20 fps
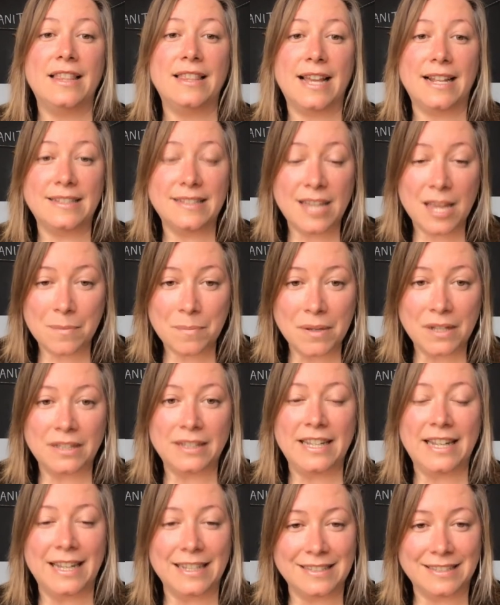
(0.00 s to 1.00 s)
that
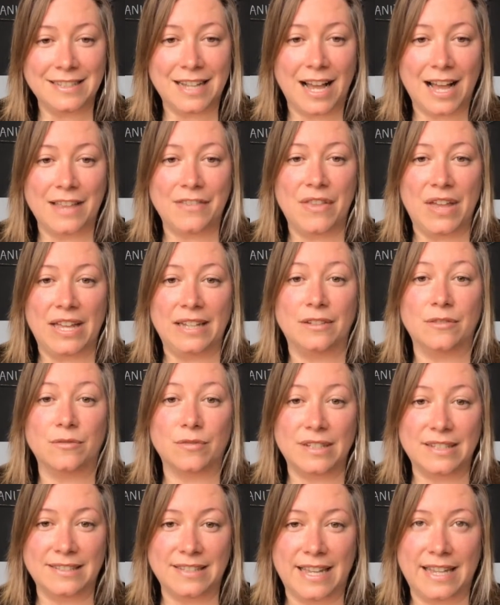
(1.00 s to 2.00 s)
typically is not then
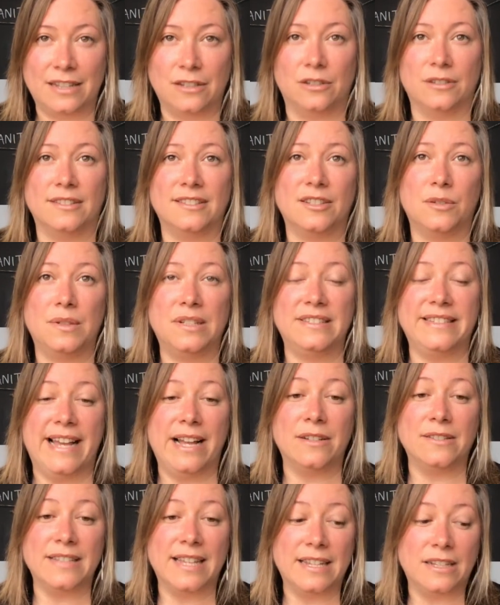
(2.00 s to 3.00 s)
recycled. So it's
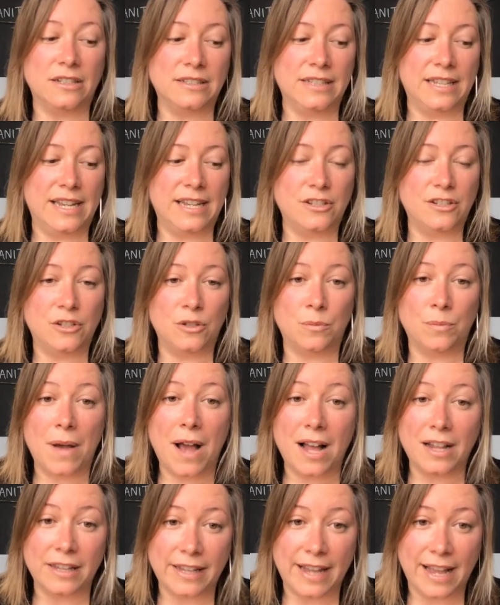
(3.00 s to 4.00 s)
downcycled into
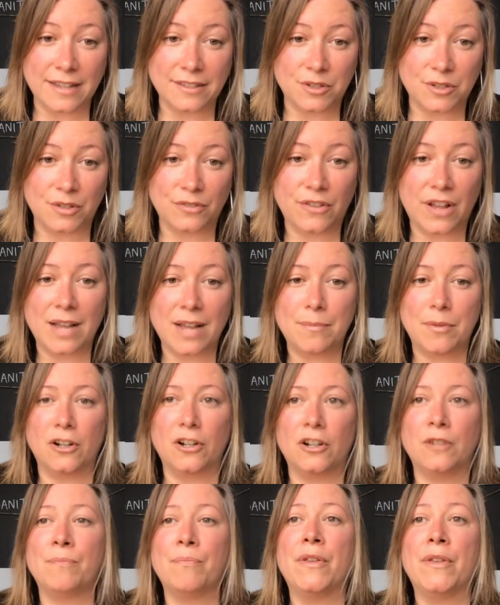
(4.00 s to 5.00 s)
polyester
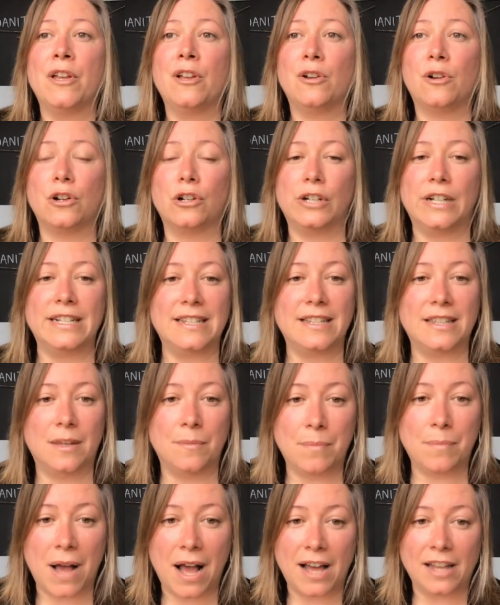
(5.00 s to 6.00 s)
fiber or into the
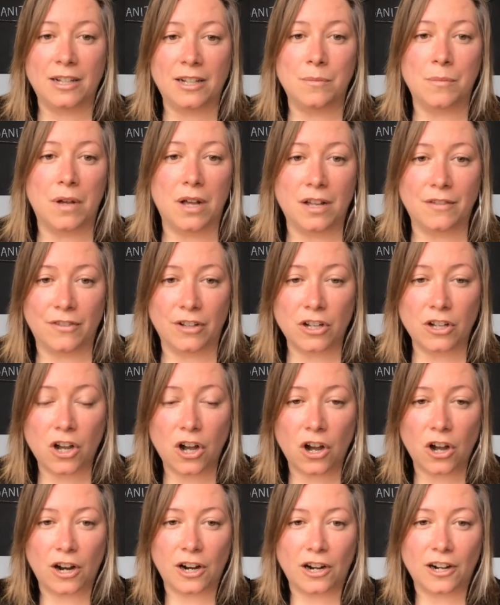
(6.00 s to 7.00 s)
bottom of a
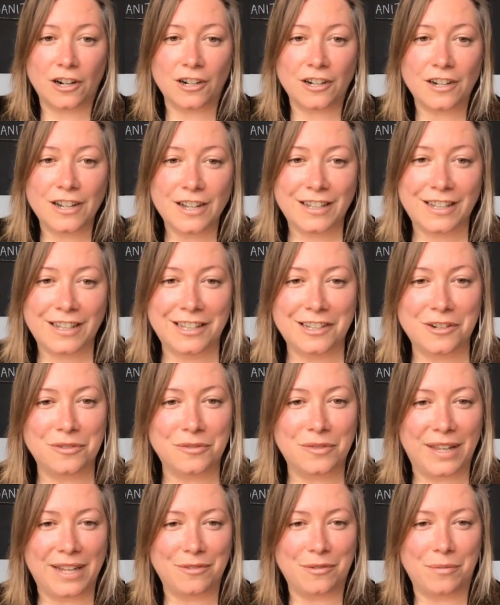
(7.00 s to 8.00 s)
car, you know,
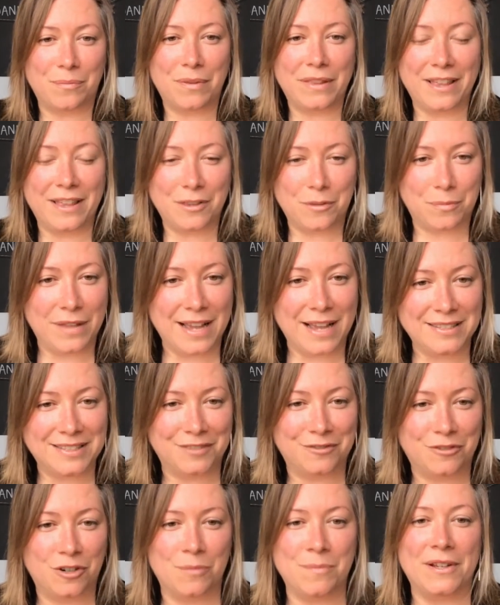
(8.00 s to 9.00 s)
like the
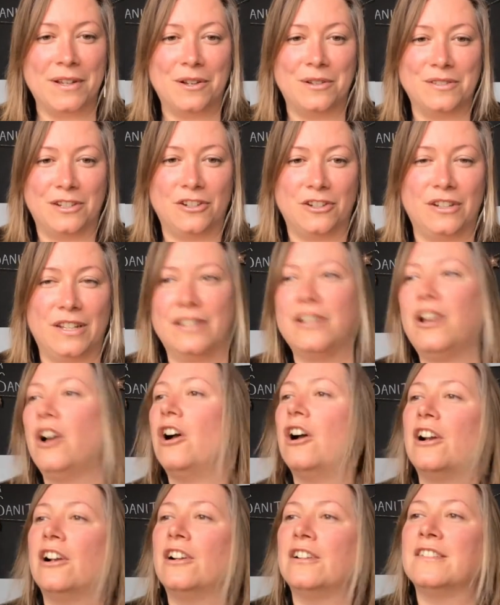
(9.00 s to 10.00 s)
plastic form that goes underneath
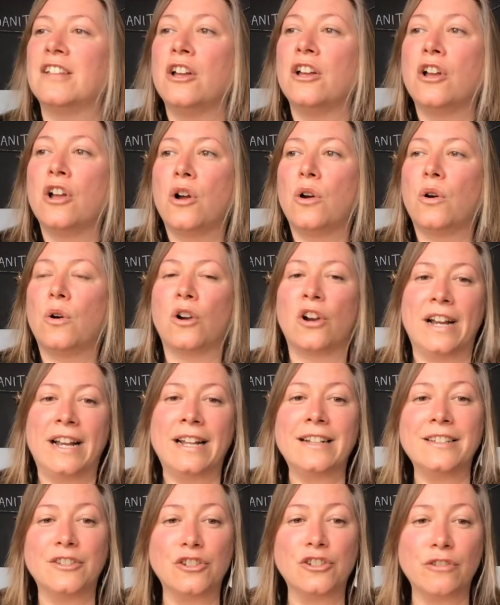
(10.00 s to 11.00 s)
cars, or
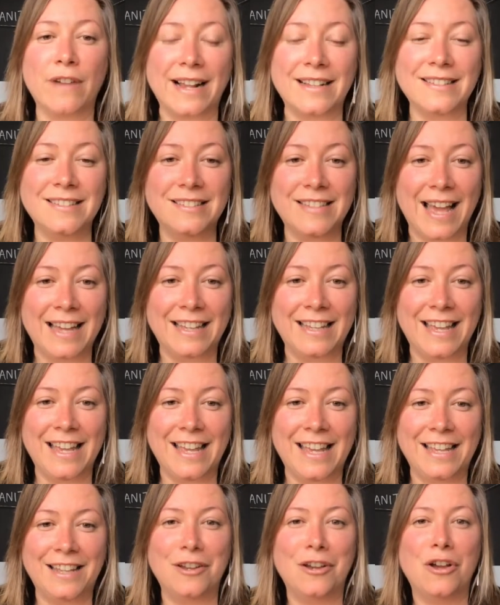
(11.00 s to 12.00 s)
into Trex
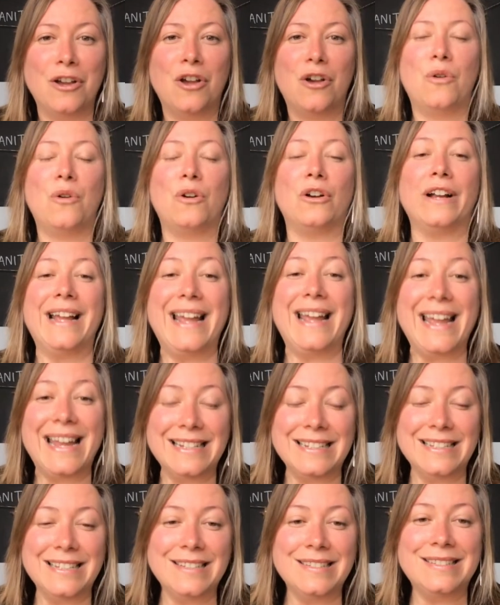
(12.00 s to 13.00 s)
decking, or
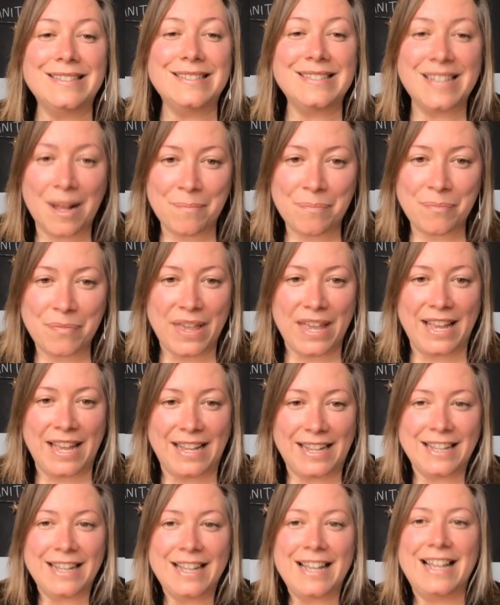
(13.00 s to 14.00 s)
into
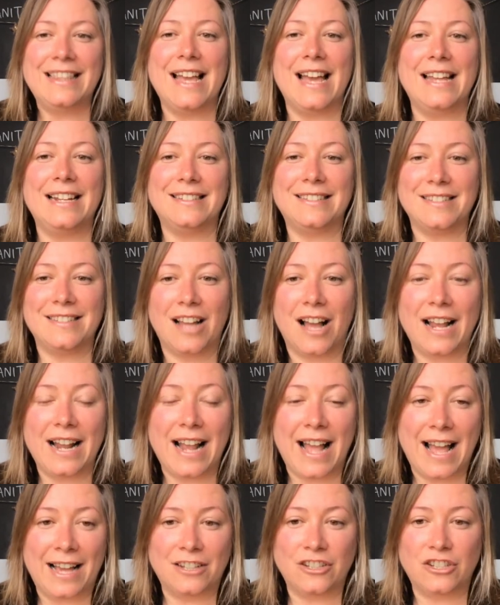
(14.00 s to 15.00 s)
something that is not
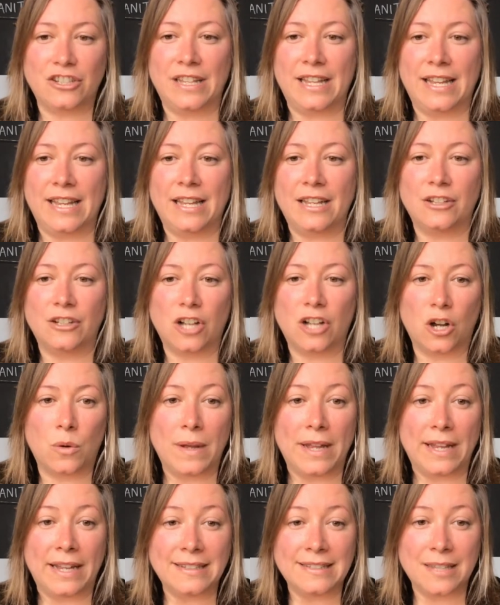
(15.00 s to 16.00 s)
actually
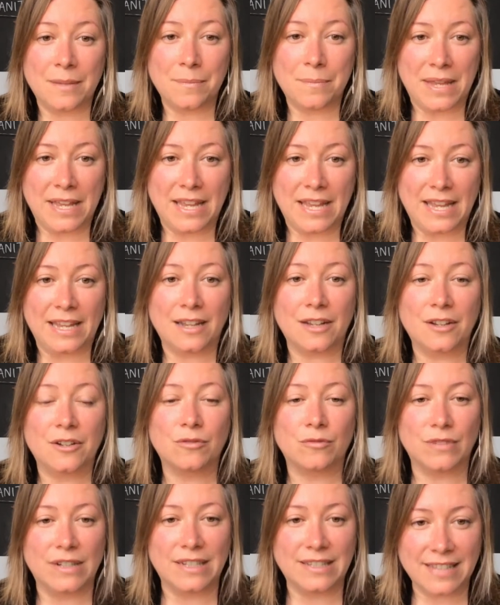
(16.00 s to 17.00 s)
going to be
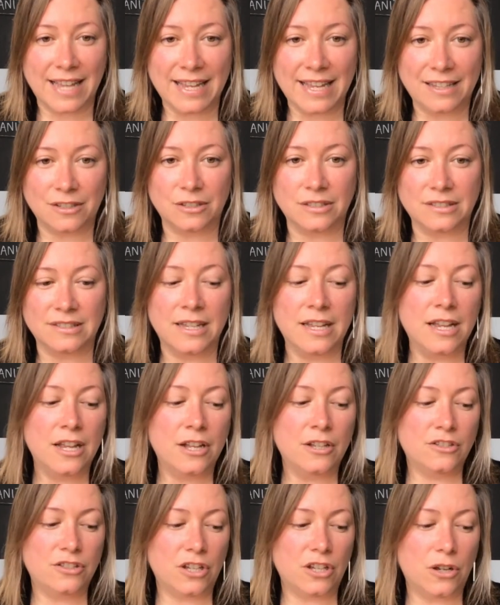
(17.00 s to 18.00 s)
recycled.
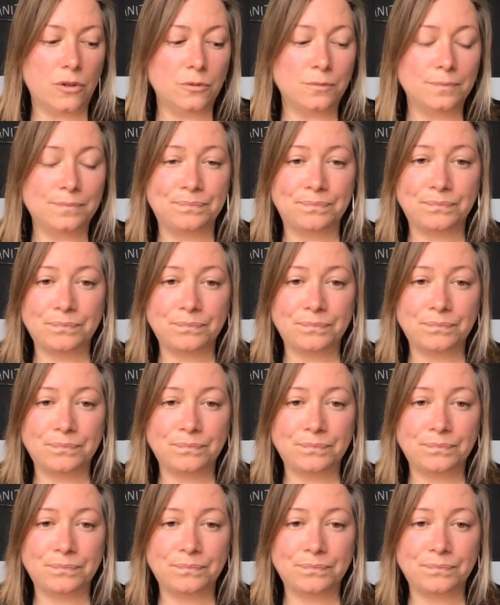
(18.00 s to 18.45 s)
So